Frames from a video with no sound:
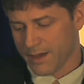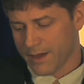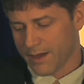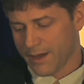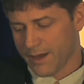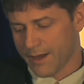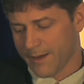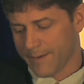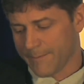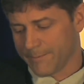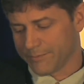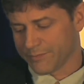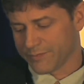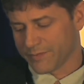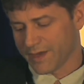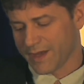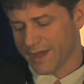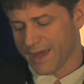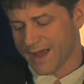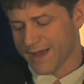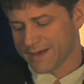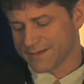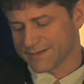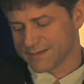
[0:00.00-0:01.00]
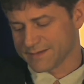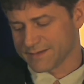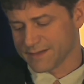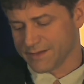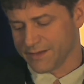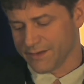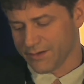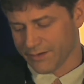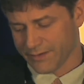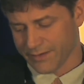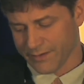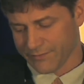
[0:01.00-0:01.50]
Gas is a
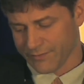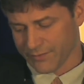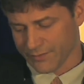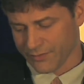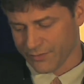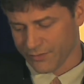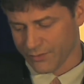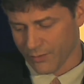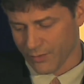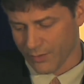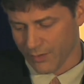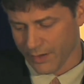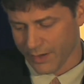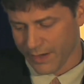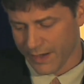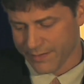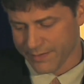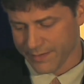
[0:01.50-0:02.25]
little different story.